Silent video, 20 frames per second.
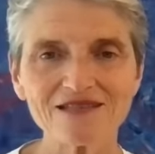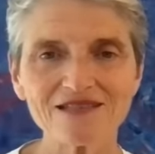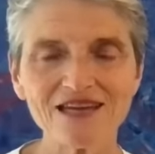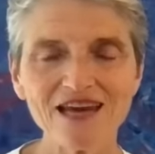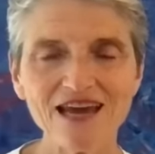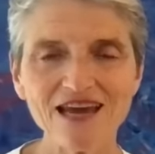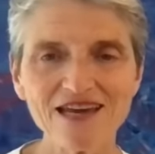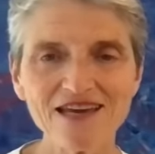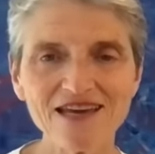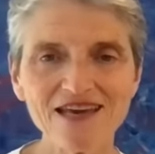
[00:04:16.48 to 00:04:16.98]

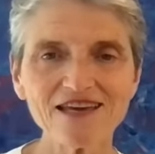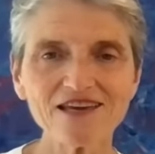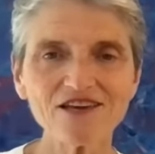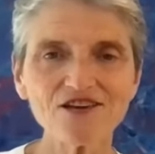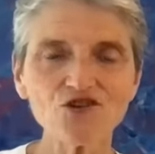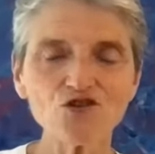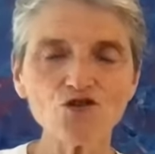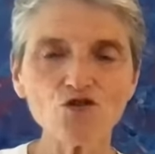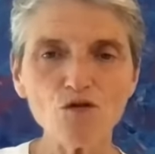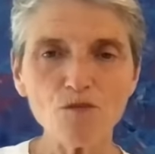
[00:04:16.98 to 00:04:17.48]

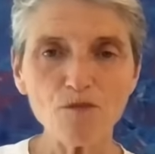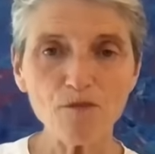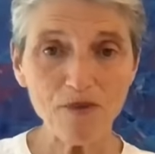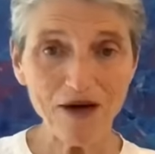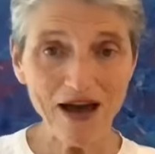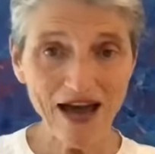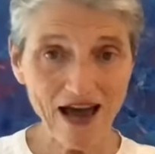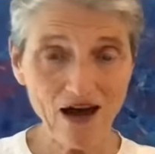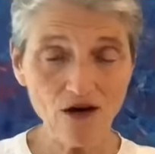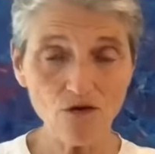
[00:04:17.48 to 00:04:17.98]
taking your
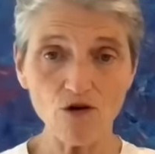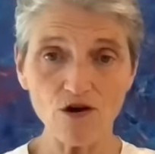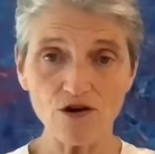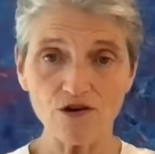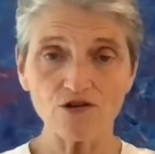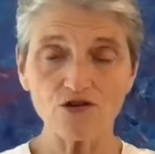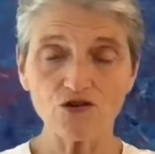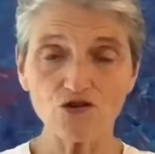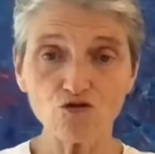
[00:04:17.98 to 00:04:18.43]
power,